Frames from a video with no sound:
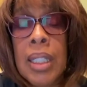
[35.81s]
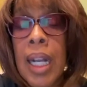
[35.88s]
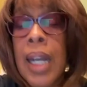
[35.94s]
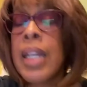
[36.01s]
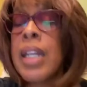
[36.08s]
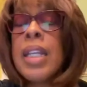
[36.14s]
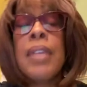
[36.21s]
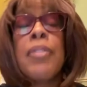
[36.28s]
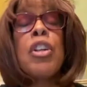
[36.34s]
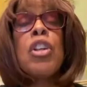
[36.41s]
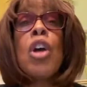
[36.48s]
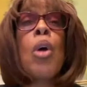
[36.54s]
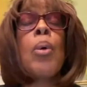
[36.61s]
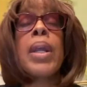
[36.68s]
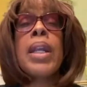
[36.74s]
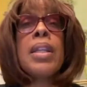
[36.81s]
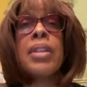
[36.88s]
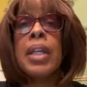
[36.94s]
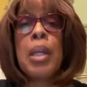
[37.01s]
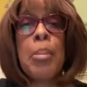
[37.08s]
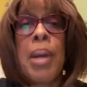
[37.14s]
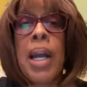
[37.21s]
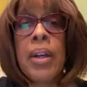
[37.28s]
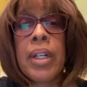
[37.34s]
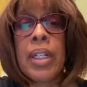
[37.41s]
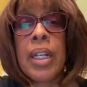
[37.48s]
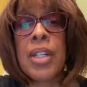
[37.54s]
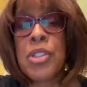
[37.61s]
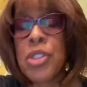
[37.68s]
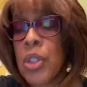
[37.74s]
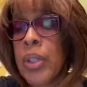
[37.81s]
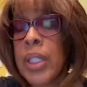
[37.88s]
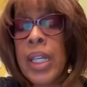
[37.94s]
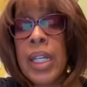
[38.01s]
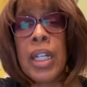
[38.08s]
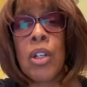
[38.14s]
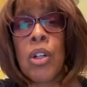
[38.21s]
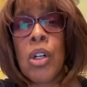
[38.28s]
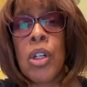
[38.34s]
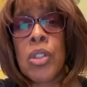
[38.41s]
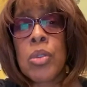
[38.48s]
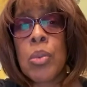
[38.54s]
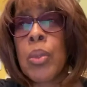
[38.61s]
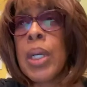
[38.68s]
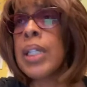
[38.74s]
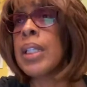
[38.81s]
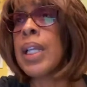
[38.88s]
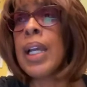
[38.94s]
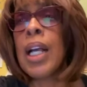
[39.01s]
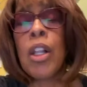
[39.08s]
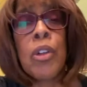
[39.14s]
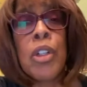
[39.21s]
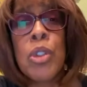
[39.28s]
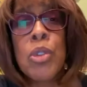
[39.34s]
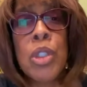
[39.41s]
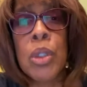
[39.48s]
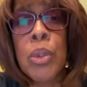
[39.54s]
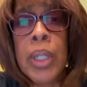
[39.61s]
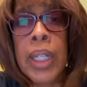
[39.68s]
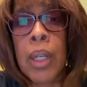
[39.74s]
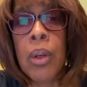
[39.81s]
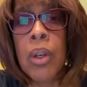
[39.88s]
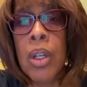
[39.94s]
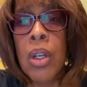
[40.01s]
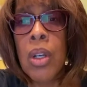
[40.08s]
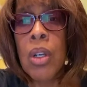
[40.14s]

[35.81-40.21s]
I didn't even know anything about it. I started getting calls. What the hell are you doing?